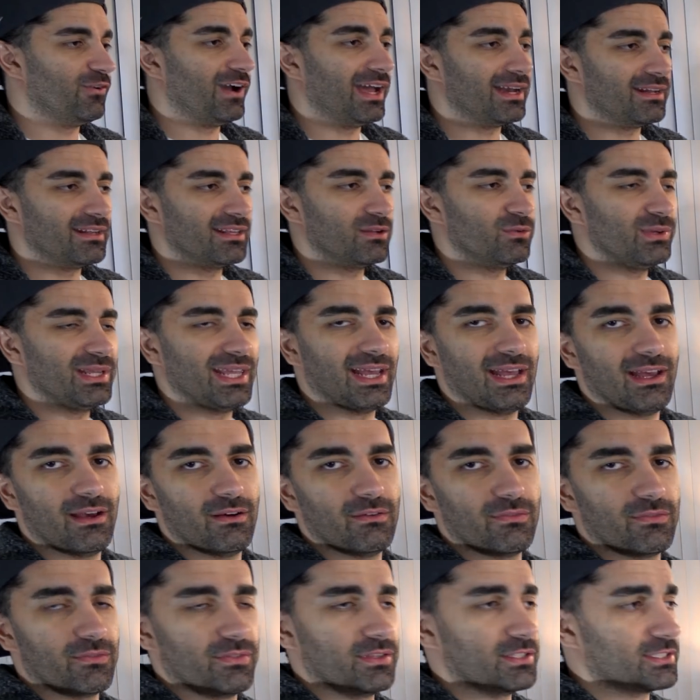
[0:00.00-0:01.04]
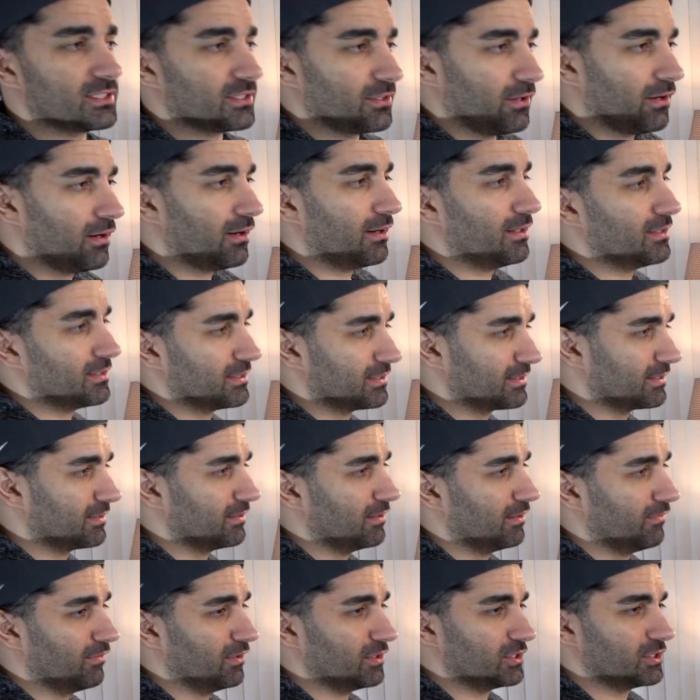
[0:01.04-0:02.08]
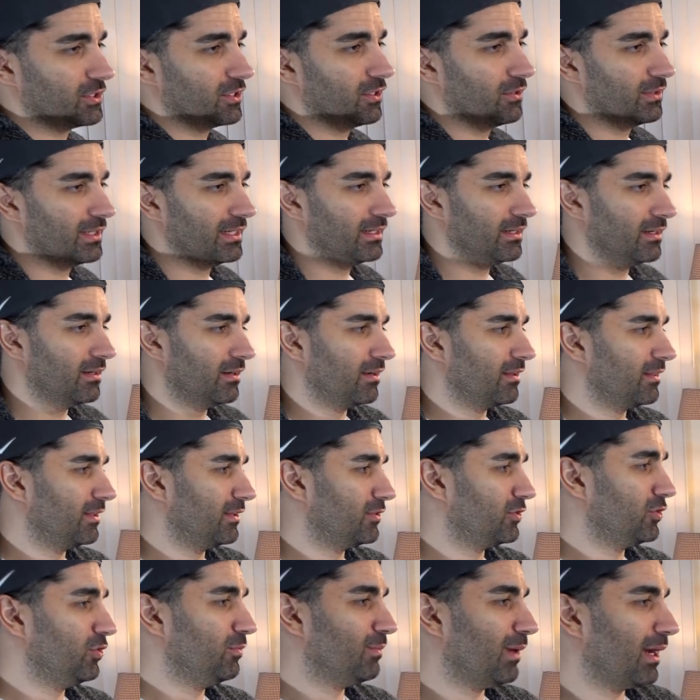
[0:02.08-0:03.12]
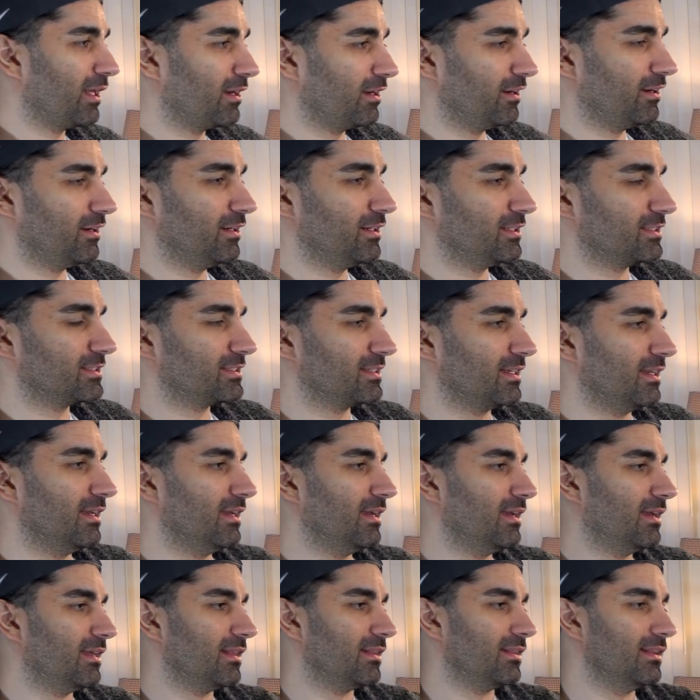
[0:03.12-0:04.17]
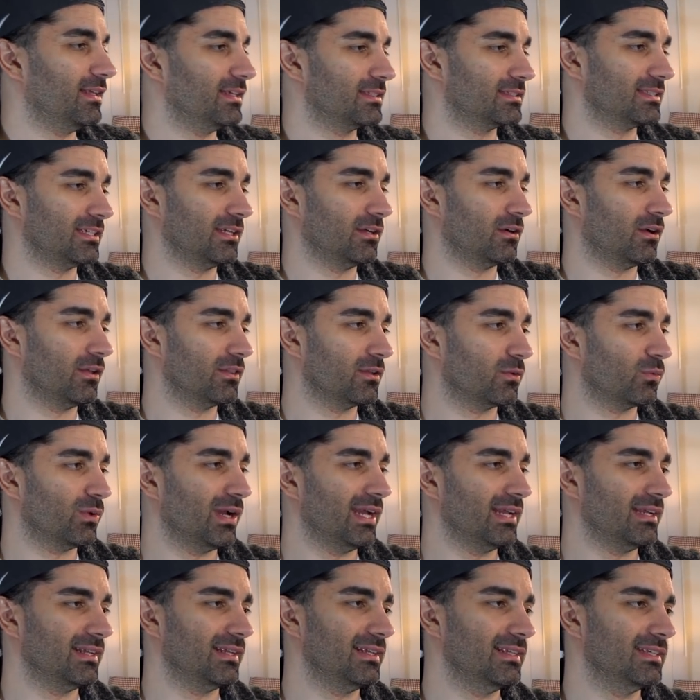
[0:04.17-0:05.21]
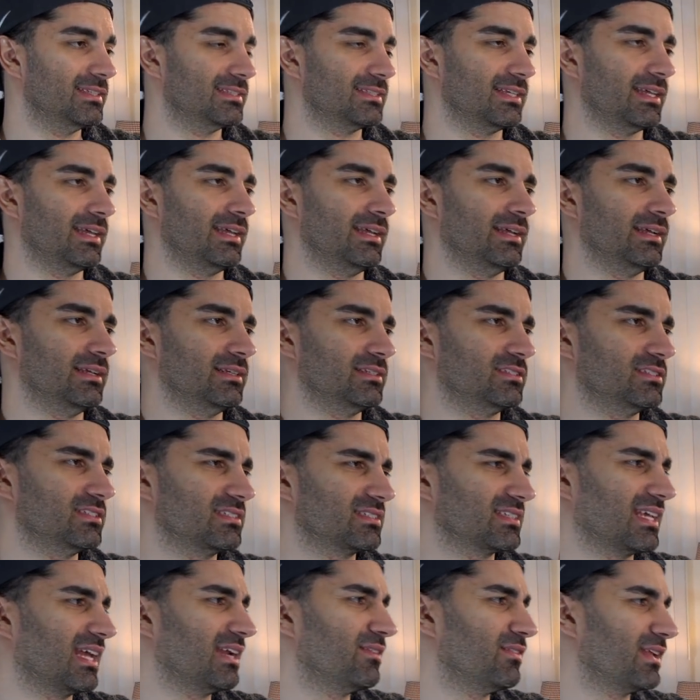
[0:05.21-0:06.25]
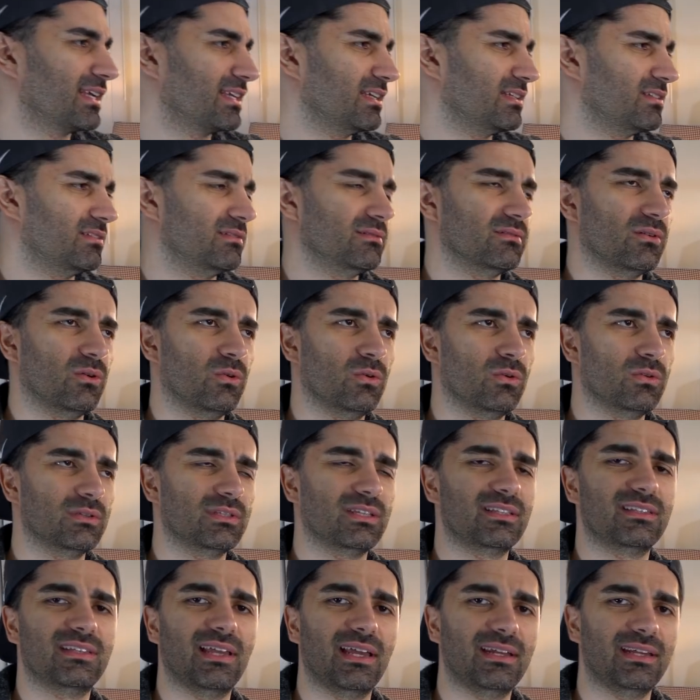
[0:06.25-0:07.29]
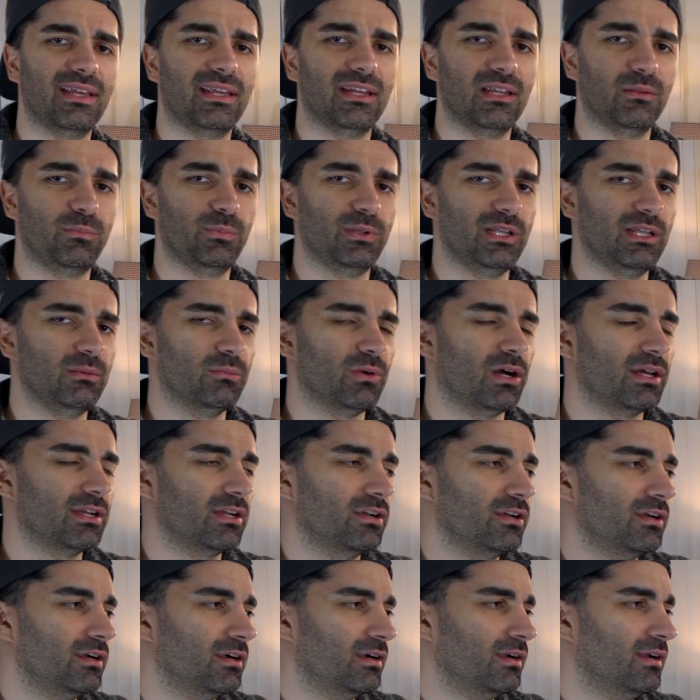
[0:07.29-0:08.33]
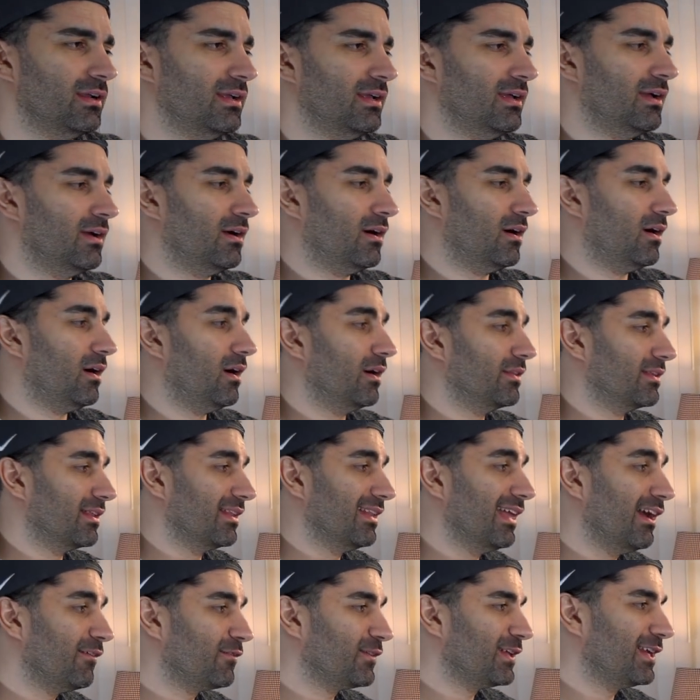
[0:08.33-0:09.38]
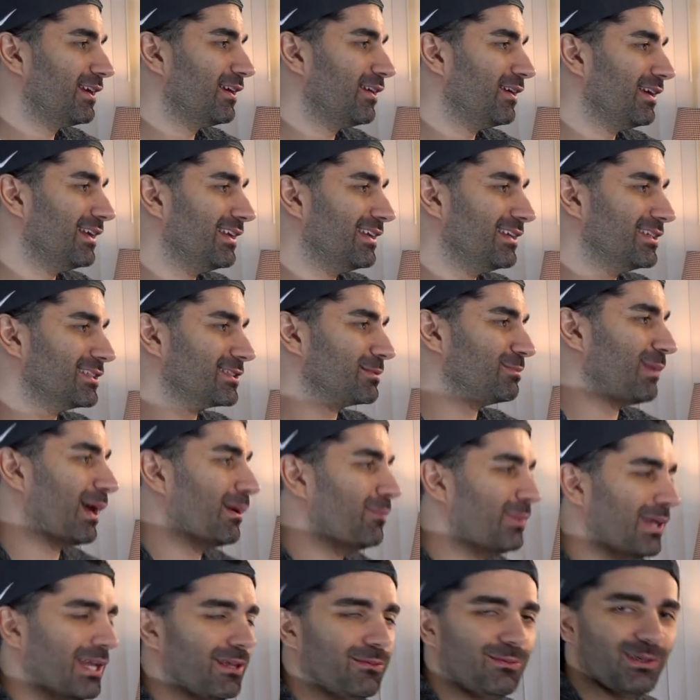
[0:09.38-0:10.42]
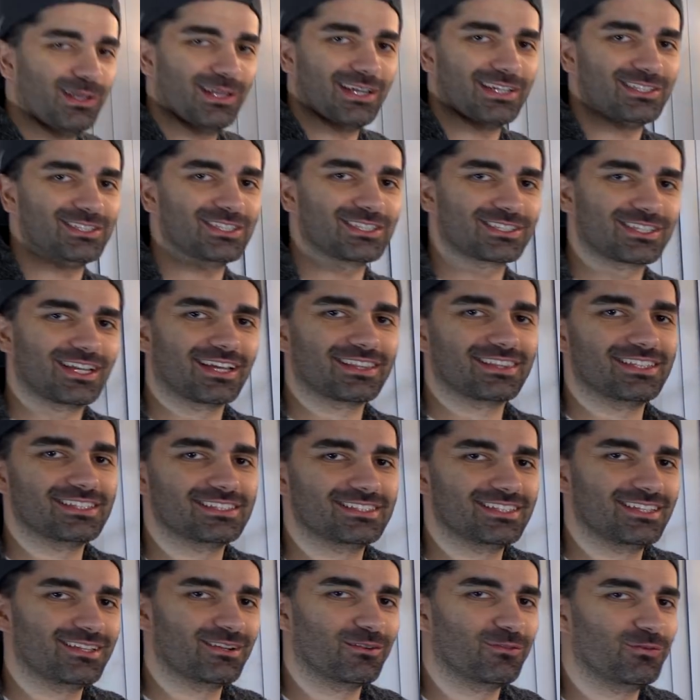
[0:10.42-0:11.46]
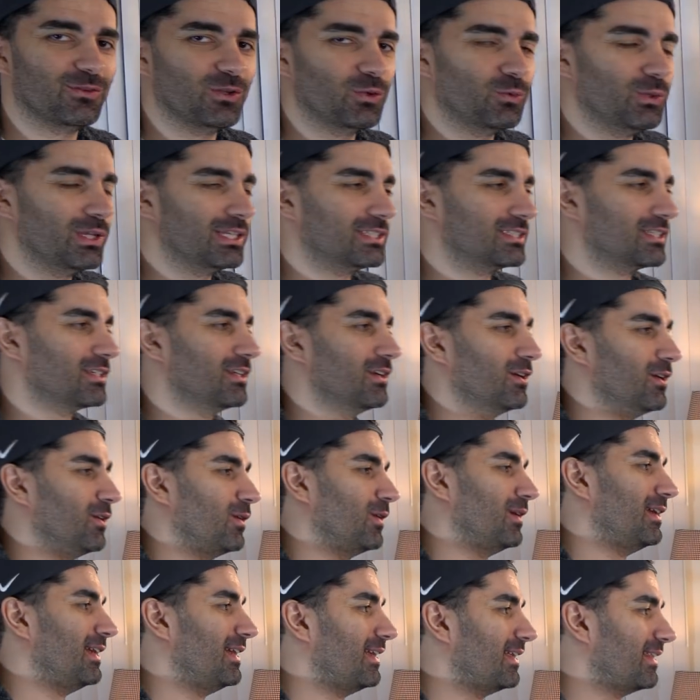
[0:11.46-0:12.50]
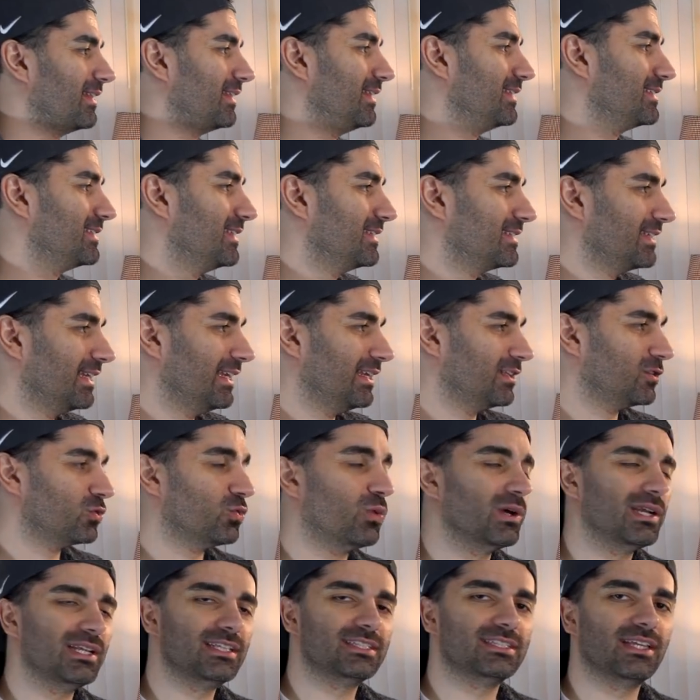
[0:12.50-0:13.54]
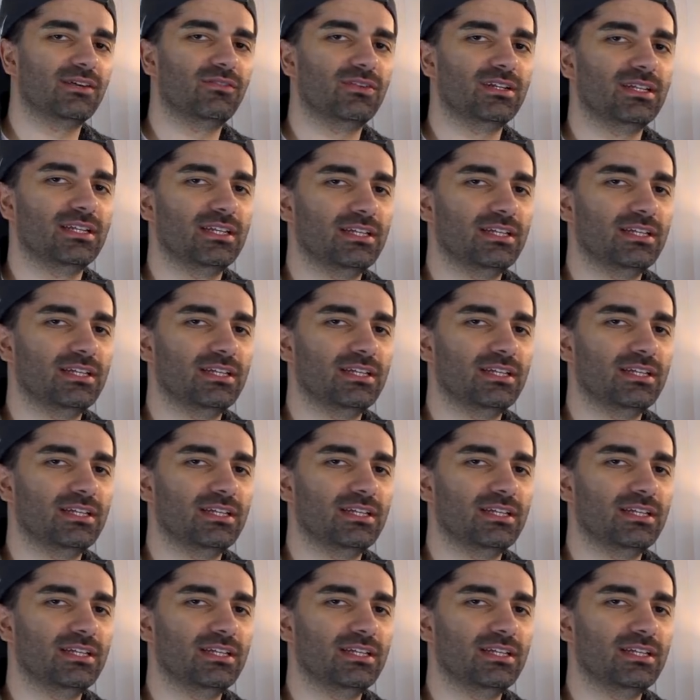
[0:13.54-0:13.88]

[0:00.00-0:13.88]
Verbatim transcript: Finally, we have the stars of the show here, the two monitors. This here on the right is a, just kind of like an old 1080p monitor. On the left here is my baby. I just got this in a few weeks ago. This is a 27